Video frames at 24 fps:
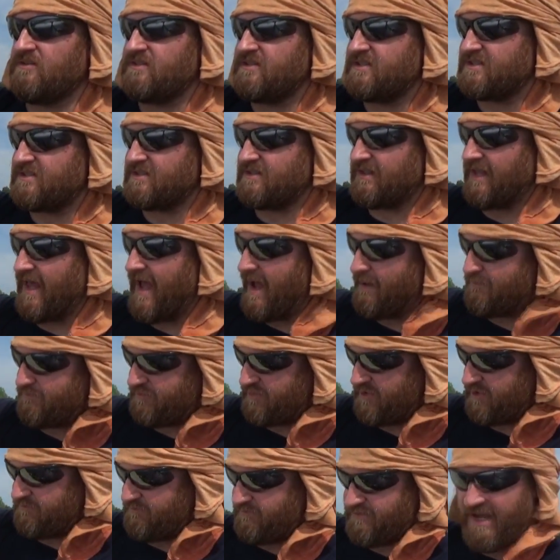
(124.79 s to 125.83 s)
slap
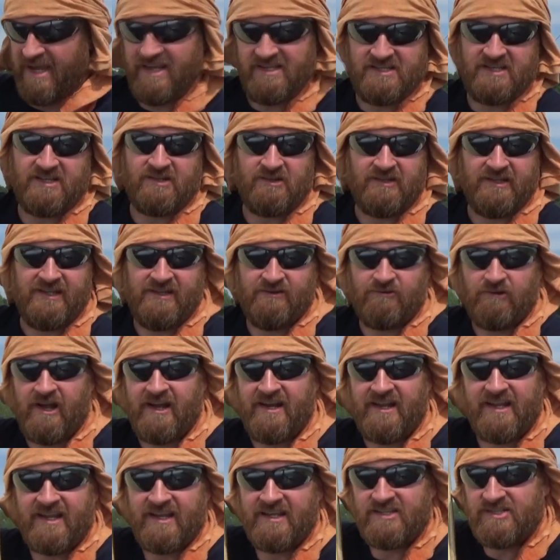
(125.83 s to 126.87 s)
basically right
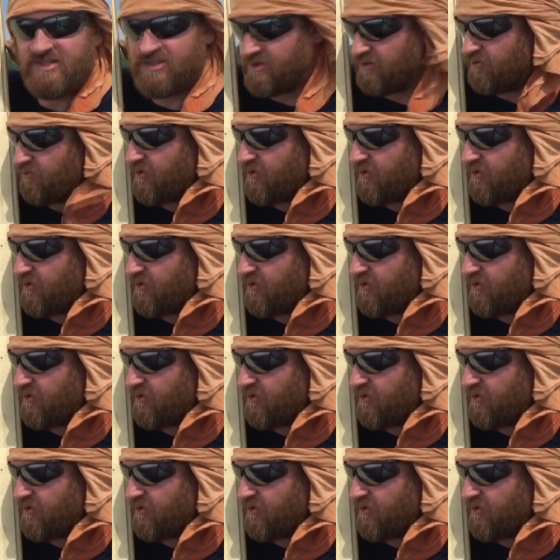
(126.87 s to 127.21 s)
against the